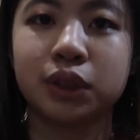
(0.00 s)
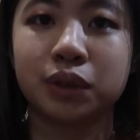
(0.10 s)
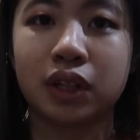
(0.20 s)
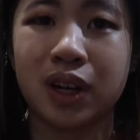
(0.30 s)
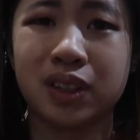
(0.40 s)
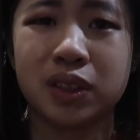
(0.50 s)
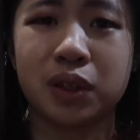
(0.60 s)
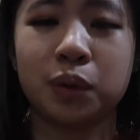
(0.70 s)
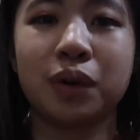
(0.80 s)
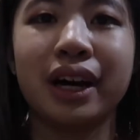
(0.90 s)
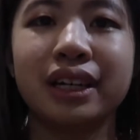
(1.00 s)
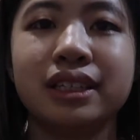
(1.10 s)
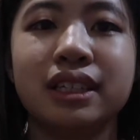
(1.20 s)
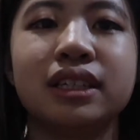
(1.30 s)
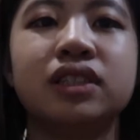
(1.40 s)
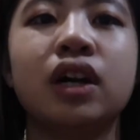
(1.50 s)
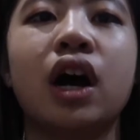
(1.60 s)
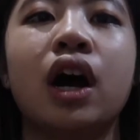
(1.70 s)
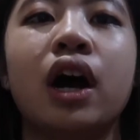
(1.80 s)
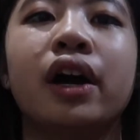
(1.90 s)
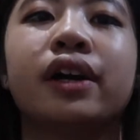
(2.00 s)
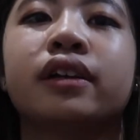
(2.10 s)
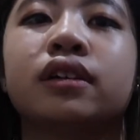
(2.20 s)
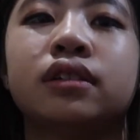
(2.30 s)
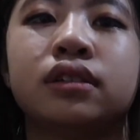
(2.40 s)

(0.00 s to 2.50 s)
do contour. Why is it dark?